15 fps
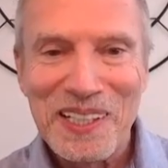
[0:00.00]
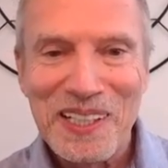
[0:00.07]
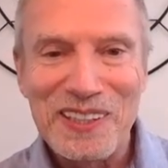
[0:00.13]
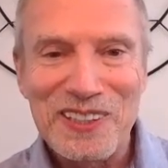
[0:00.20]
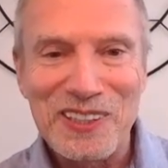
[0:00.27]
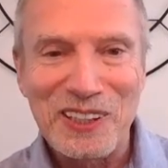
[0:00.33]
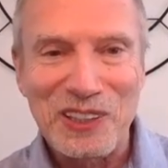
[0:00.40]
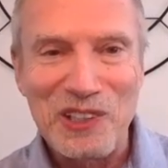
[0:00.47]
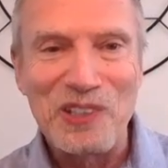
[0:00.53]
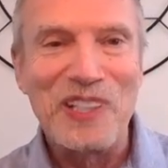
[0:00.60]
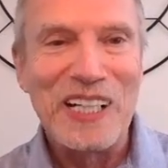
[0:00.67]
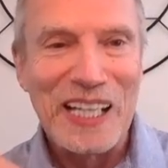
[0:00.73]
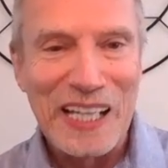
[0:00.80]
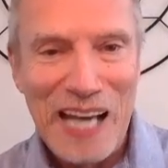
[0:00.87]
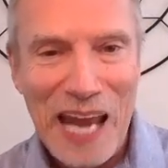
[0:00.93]

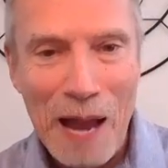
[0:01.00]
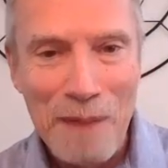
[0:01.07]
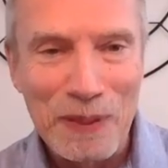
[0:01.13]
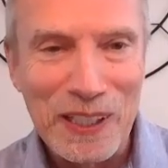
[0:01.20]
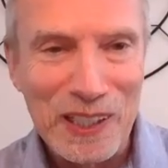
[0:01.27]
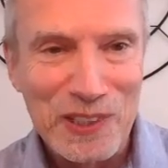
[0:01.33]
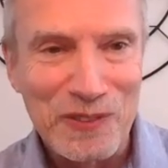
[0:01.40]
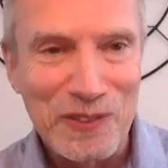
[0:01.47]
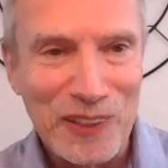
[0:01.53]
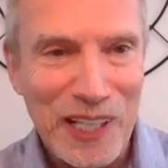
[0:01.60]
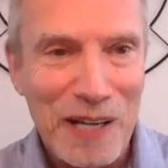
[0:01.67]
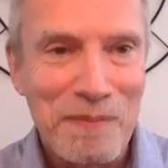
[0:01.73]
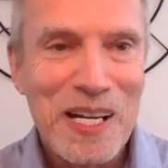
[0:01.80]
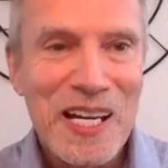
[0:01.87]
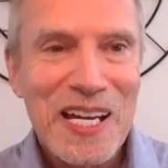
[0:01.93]
security and happiness for
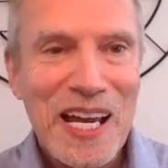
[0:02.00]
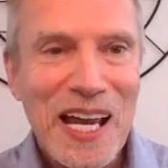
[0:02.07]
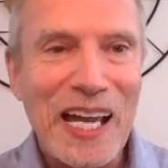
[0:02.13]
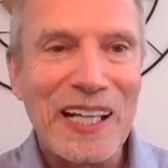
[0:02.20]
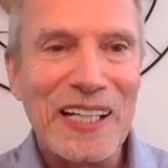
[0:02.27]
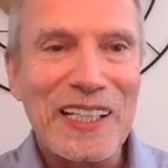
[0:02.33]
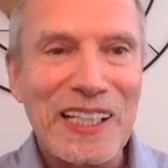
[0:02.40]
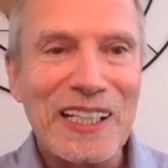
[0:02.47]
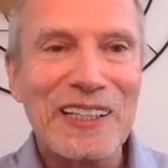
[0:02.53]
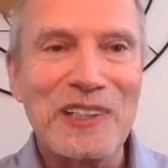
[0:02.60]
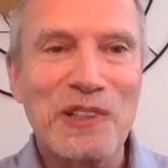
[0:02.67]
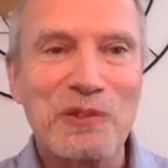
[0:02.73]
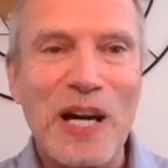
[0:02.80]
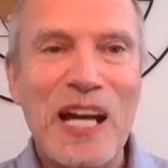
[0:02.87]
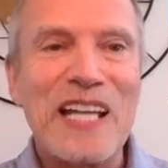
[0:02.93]
them, and in
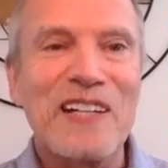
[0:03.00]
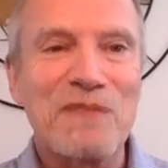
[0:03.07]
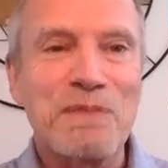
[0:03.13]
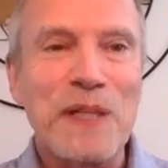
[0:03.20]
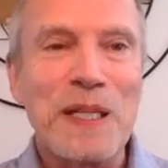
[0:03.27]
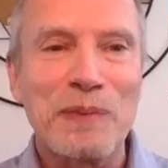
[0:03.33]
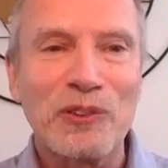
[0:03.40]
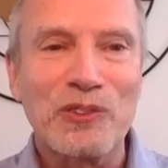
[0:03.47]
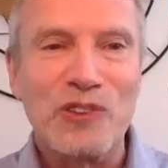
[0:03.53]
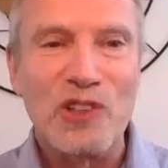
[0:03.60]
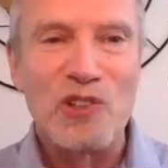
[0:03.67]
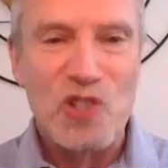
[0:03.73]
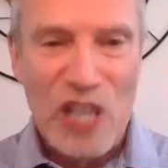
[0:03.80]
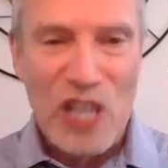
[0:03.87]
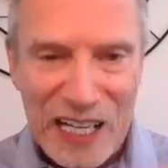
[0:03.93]
the right of people to
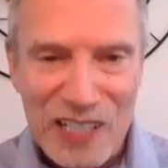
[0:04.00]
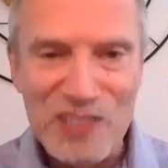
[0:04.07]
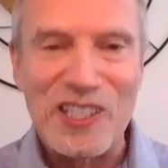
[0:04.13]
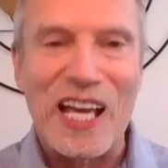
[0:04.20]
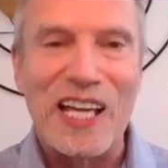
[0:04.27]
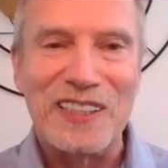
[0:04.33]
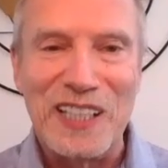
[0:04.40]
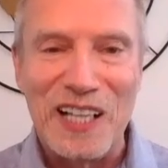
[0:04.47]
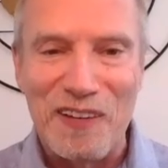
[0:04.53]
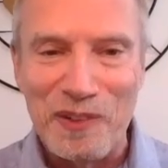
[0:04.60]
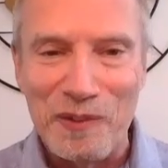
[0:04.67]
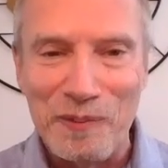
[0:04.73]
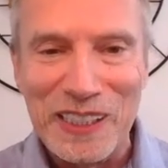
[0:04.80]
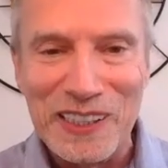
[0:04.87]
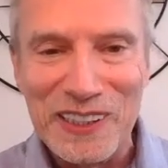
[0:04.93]
change that
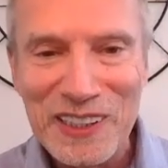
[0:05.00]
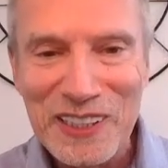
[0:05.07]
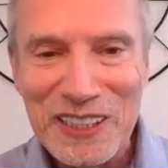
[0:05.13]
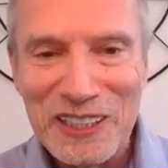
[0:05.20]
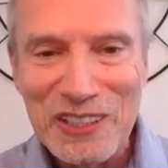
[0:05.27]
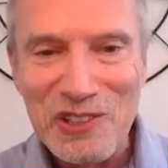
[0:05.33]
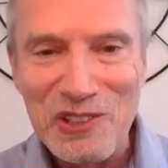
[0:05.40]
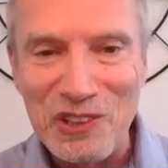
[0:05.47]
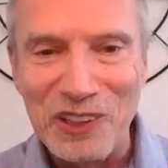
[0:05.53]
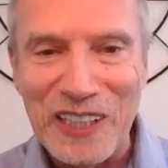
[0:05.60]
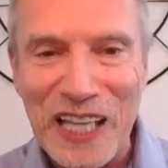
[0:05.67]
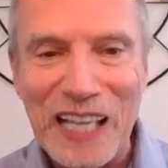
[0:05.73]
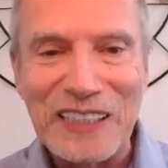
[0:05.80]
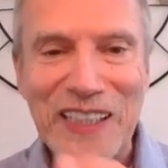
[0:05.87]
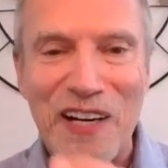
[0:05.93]
government should
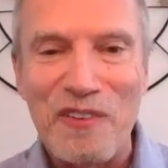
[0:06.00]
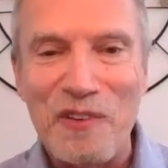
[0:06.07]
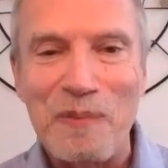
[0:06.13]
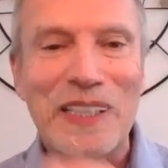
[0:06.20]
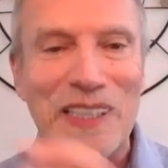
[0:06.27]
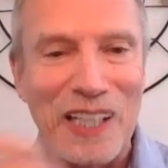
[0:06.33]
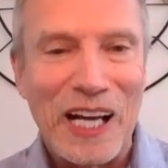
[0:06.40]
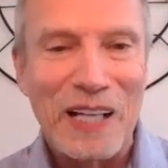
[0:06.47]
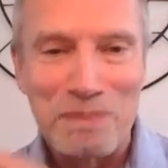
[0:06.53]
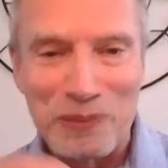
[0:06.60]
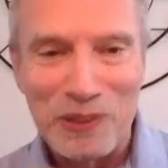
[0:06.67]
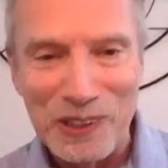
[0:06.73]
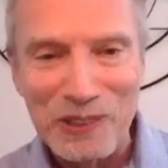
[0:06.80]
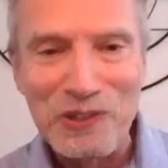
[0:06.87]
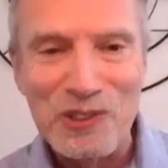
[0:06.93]
that government not
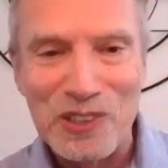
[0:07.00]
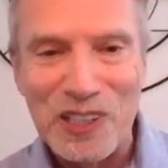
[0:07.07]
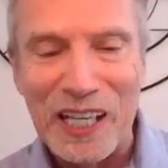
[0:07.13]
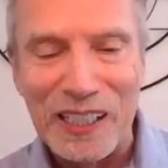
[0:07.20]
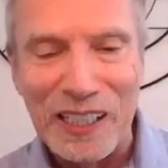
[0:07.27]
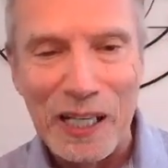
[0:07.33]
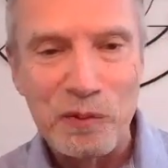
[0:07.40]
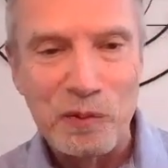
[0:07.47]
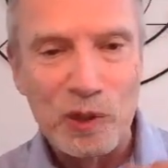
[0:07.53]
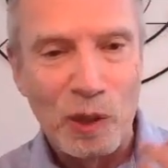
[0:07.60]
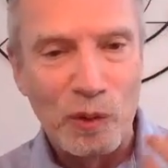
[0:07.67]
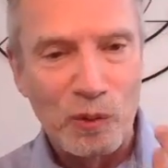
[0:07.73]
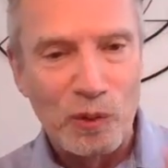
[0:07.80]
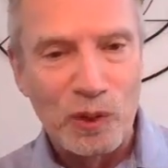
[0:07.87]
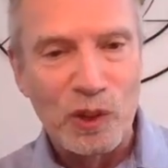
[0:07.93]
produce that. And
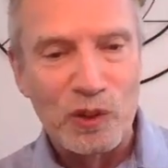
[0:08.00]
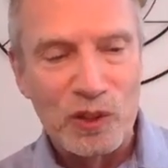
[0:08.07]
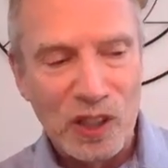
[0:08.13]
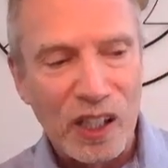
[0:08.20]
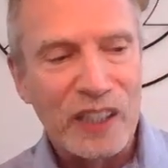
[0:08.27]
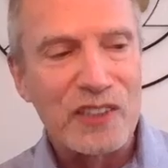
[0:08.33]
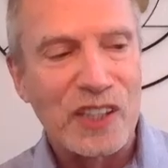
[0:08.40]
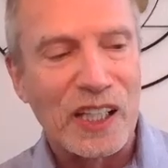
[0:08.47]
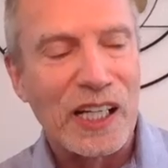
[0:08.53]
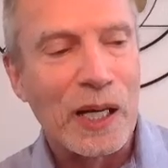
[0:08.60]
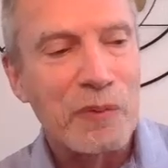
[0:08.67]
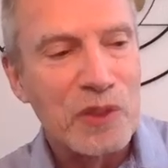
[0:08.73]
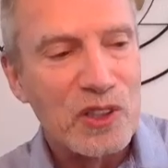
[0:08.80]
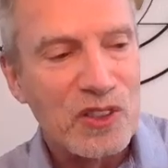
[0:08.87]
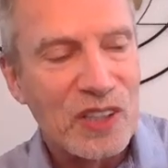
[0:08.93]
when you were talking, John, I
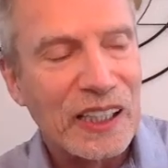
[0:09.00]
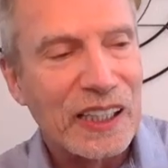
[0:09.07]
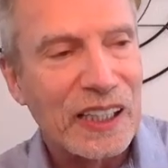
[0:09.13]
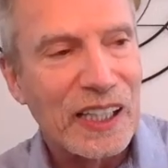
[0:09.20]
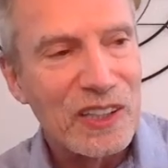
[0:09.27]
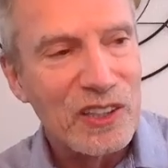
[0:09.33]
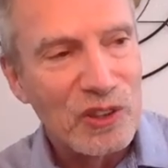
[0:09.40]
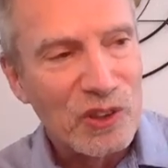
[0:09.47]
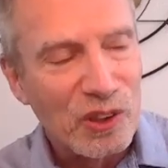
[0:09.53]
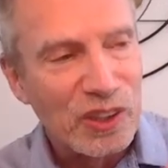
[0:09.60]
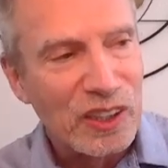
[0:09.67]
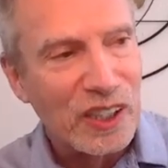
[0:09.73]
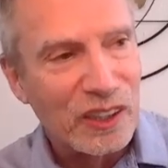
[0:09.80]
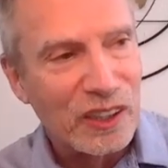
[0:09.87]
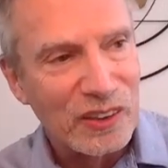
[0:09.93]
was thinking, I just
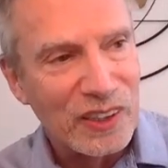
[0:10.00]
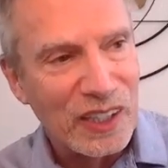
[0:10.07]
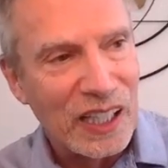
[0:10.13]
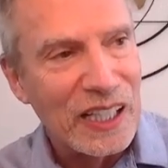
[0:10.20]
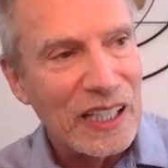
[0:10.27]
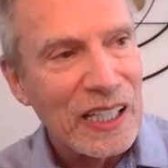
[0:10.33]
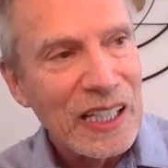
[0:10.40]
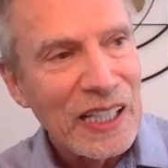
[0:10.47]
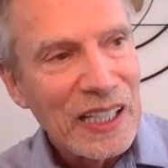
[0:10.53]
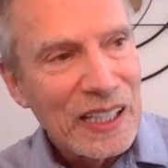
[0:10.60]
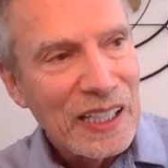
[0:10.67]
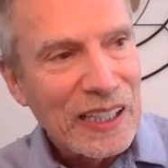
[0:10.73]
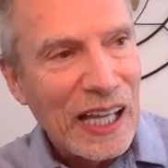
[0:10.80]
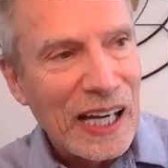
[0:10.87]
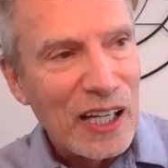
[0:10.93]
heard the other day
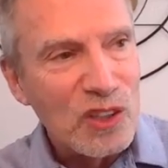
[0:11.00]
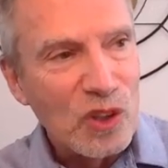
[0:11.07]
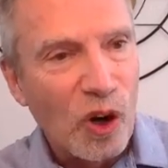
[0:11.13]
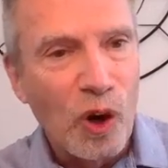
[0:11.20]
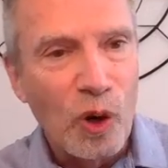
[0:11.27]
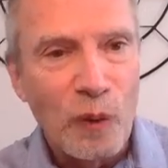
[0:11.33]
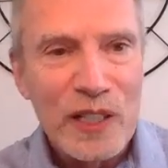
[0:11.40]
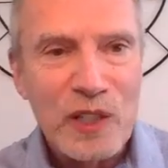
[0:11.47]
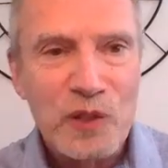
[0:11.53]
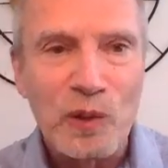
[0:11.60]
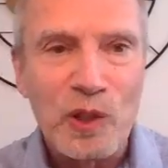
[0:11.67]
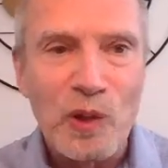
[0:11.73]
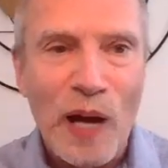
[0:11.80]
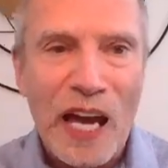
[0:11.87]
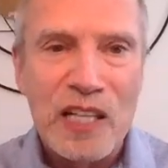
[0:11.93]
that, as always,
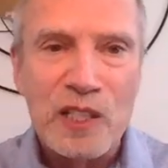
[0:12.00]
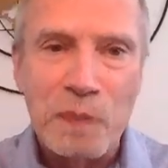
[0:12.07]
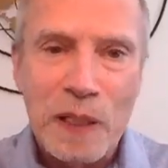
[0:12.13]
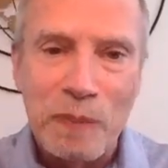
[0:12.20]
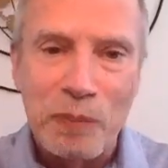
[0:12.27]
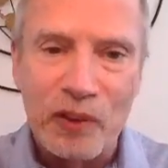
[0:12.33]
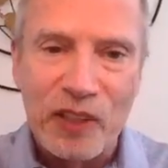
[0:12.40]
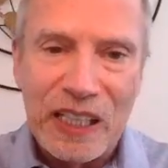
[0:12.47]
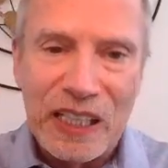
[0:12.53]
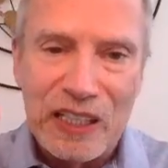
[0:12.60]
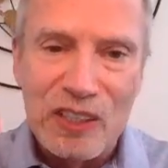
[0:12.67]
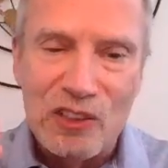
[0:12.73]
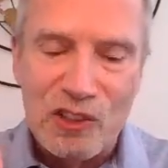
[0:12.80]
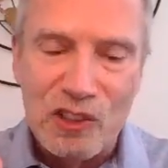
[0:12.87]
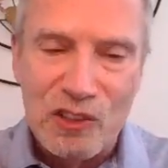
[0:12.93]
when you ask people the
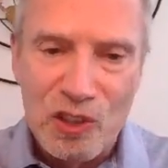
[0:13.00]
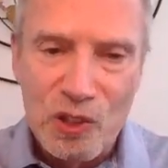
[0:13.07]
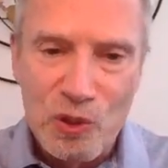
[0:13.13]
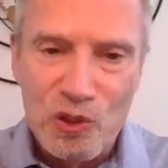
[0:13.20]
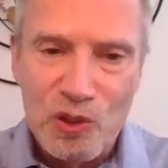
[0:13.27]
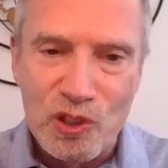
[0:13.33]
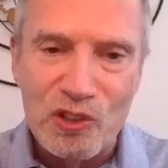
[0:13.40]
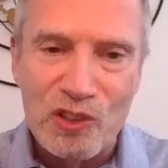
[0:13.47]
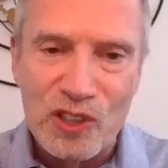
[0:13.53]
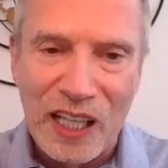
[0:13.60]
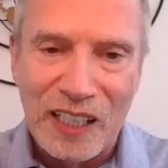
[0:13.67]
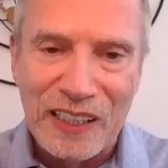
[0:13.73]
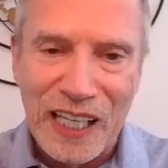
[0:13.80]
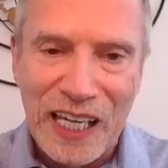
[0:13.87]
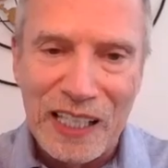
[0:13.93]
institutions
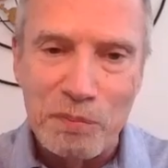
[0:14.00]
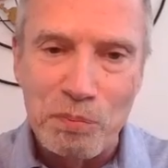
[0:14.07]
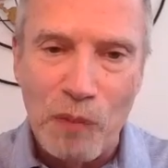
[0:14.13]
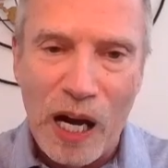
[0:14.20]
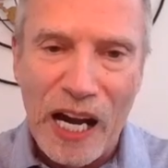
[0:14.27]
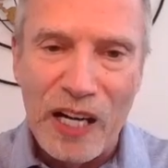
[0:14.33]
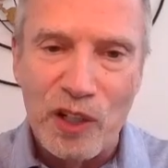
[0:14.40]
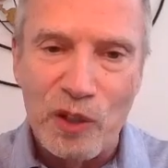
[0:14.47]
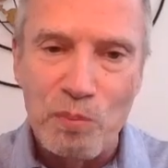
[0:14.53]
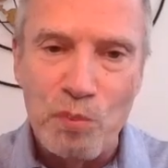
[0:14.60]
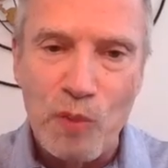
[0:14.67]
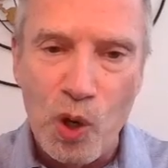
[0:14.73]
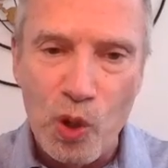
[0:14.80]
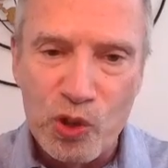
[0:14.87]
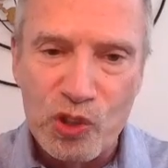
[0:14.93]
that they admire
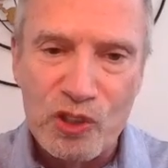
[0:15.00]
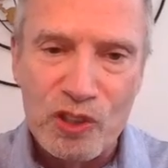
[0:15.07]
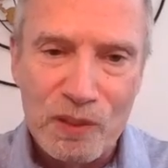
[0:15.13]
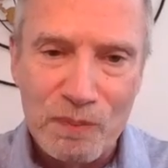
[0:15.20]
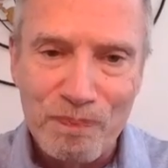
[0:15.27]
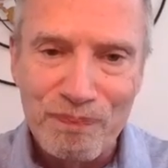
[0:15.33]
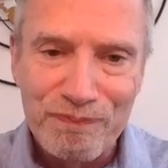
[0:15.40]
most